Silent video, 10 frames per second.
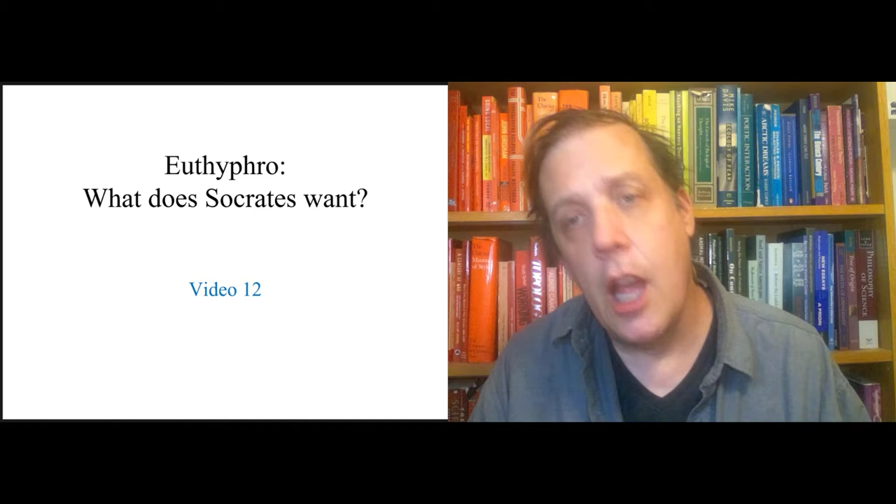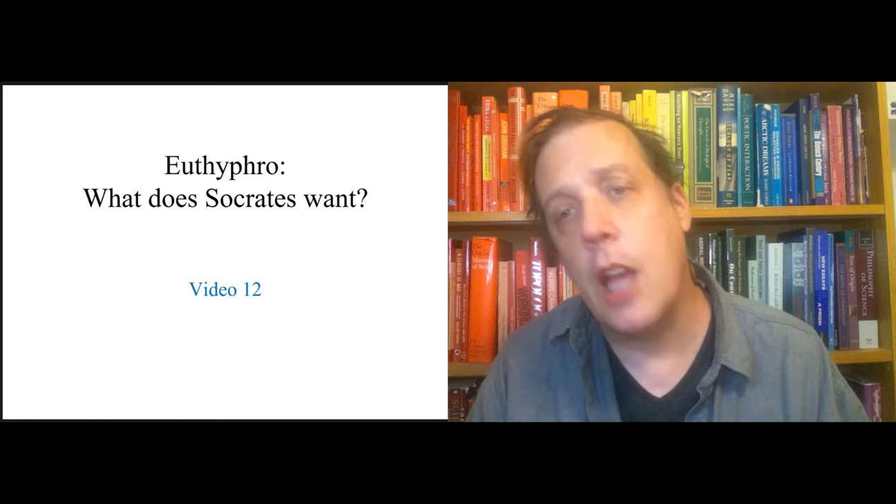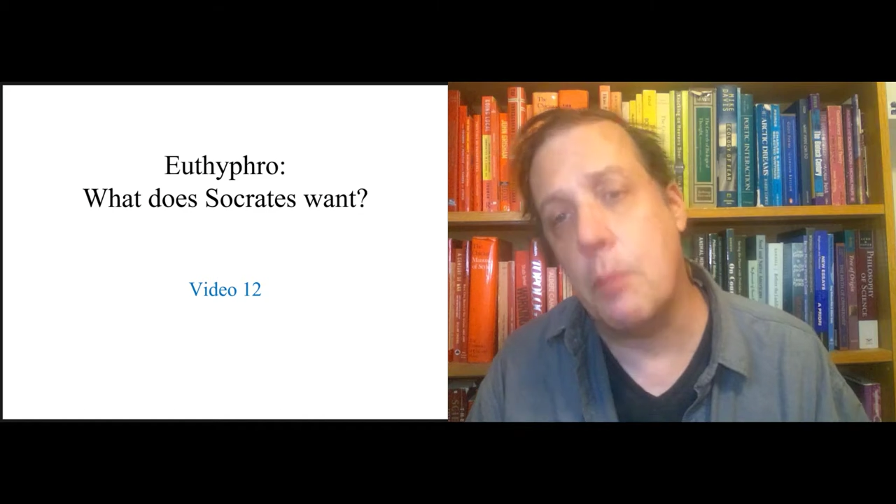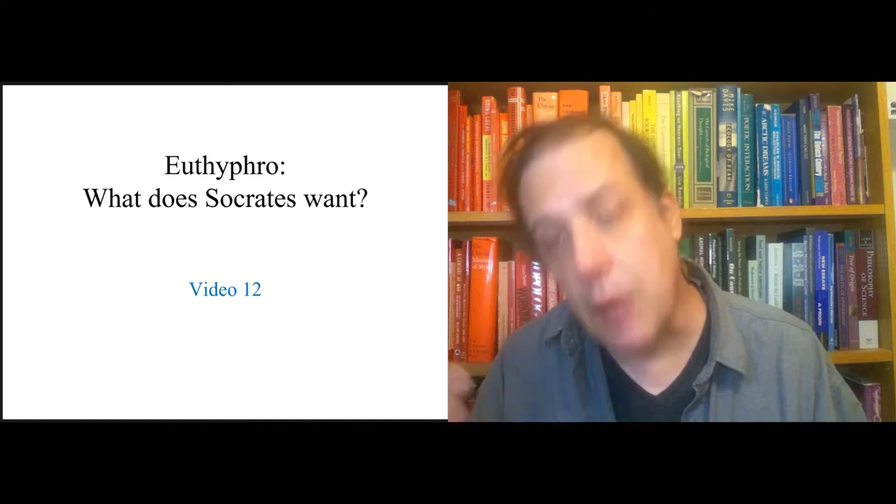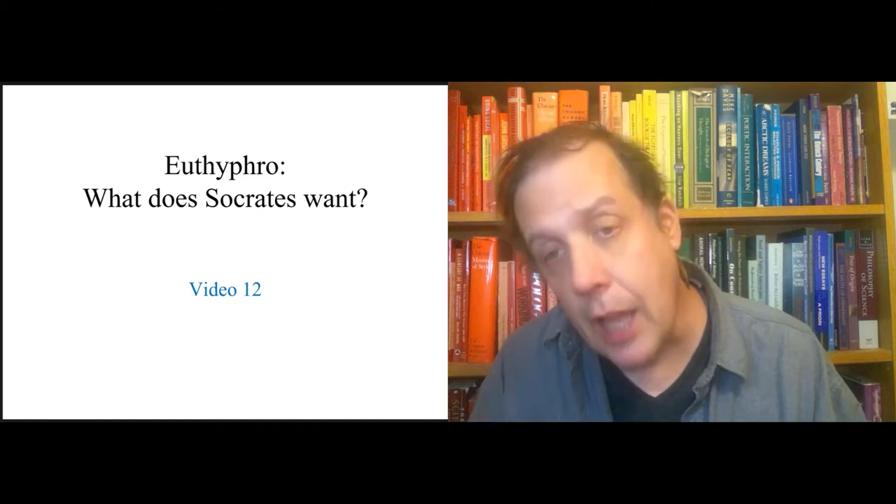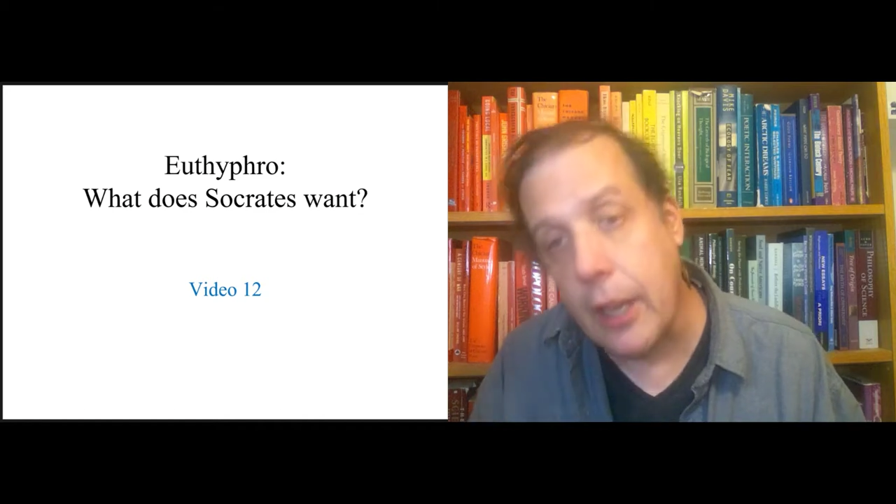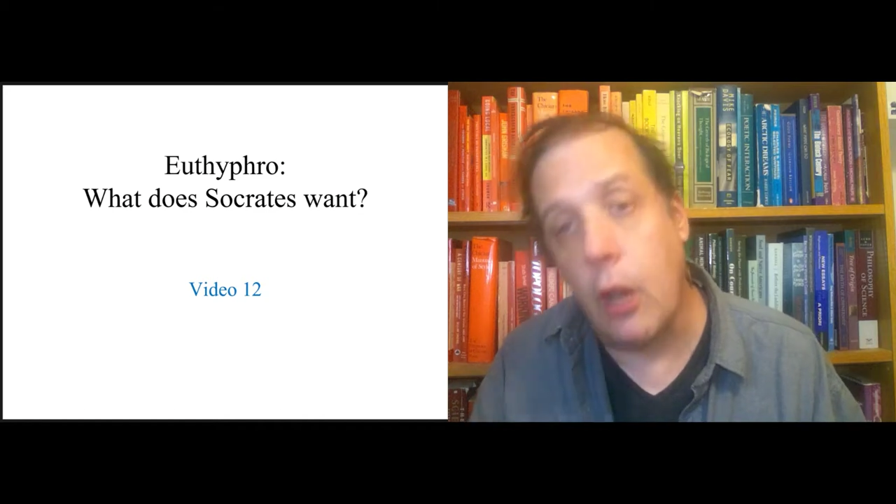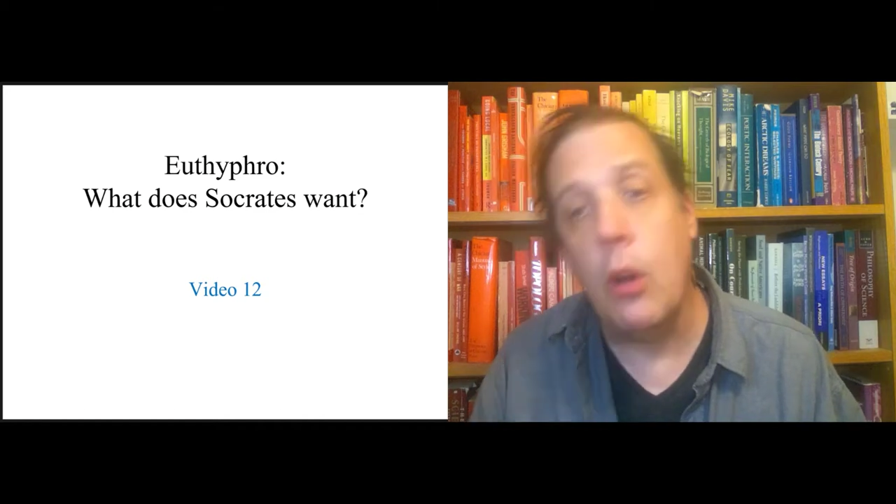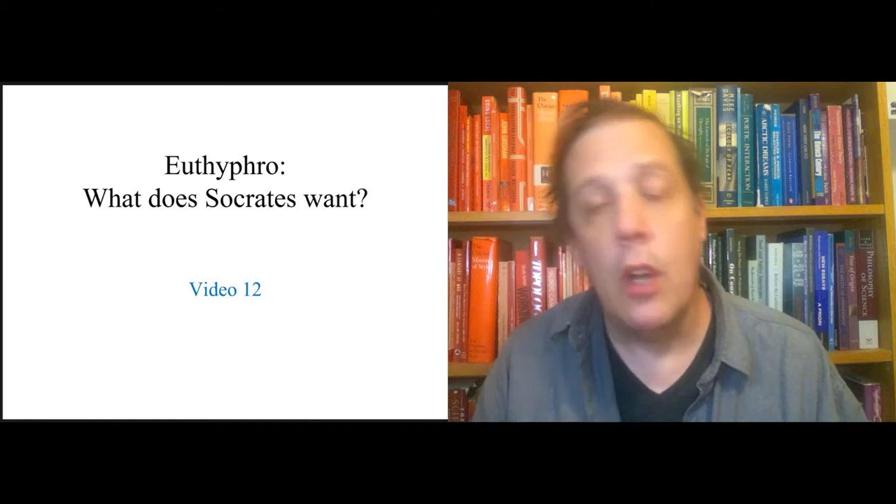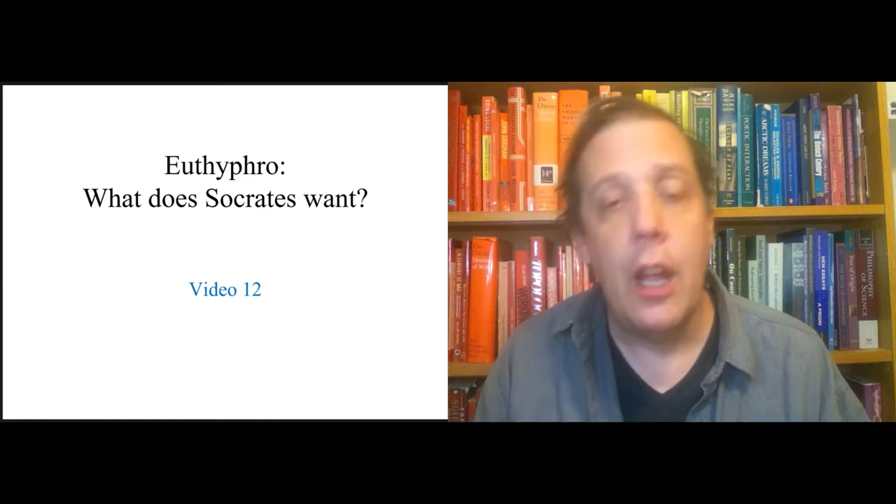and
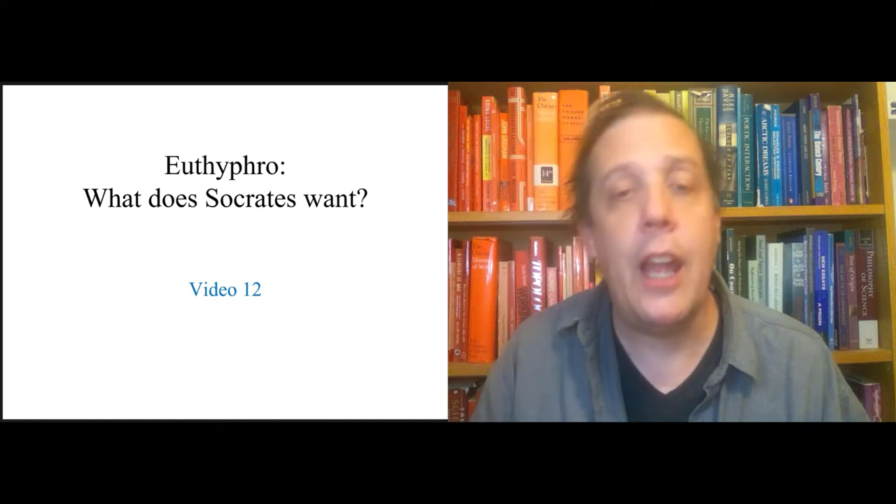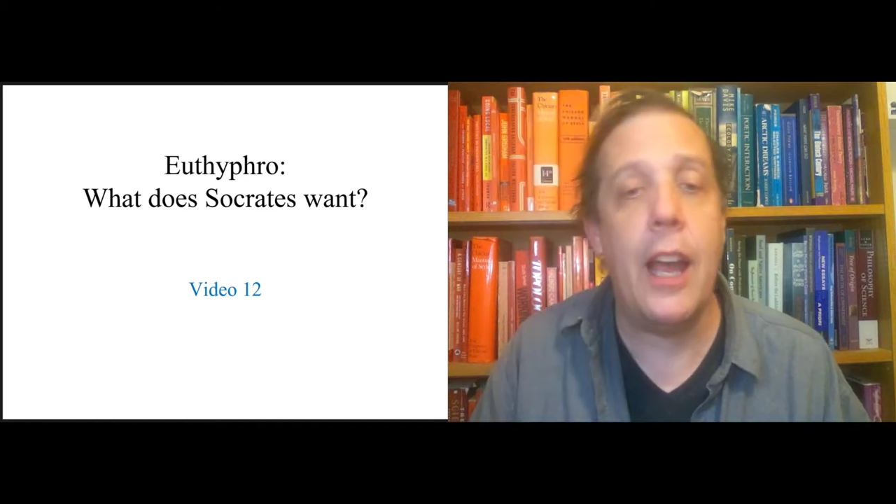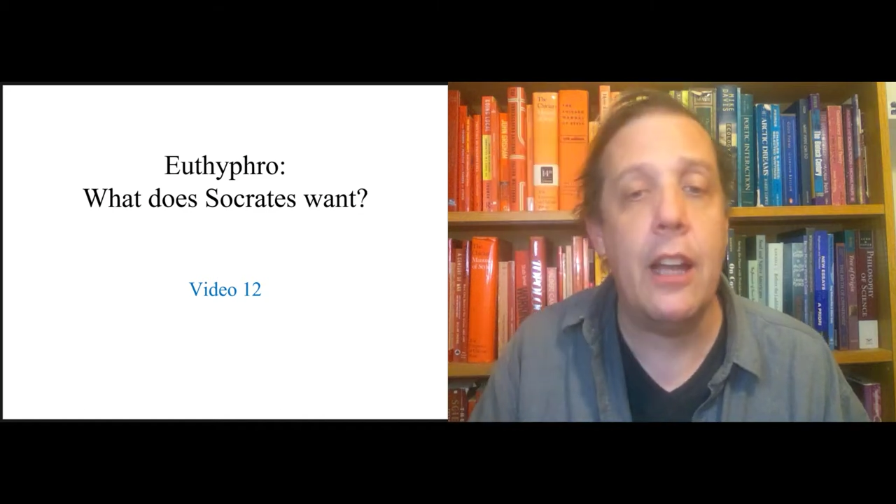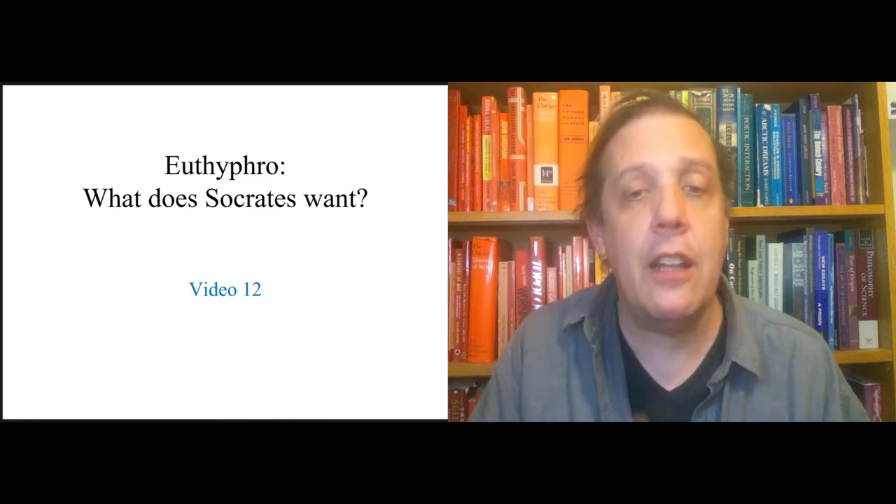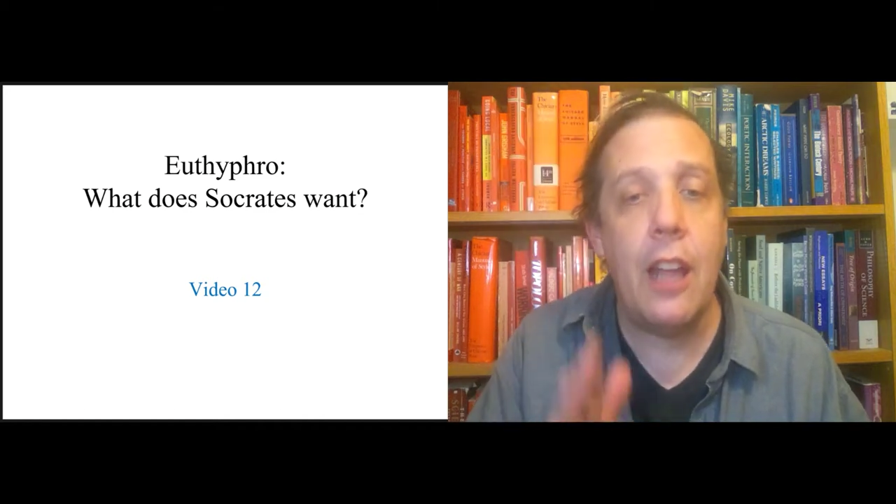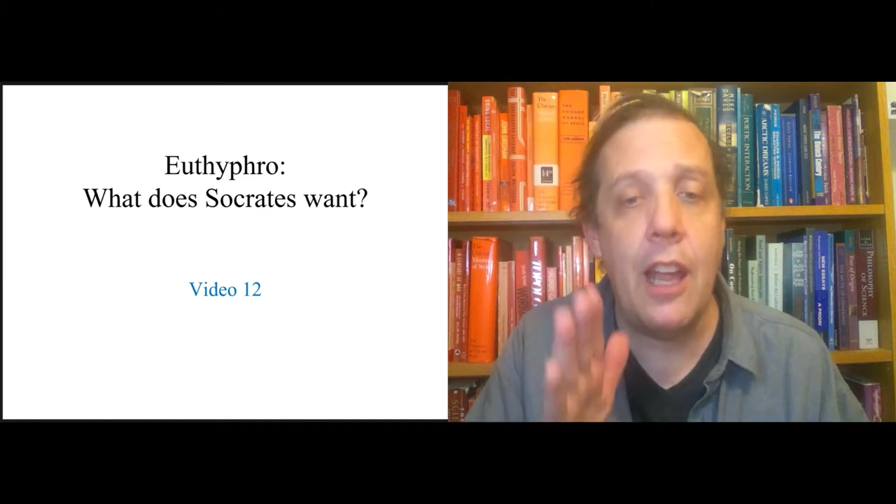Plato and,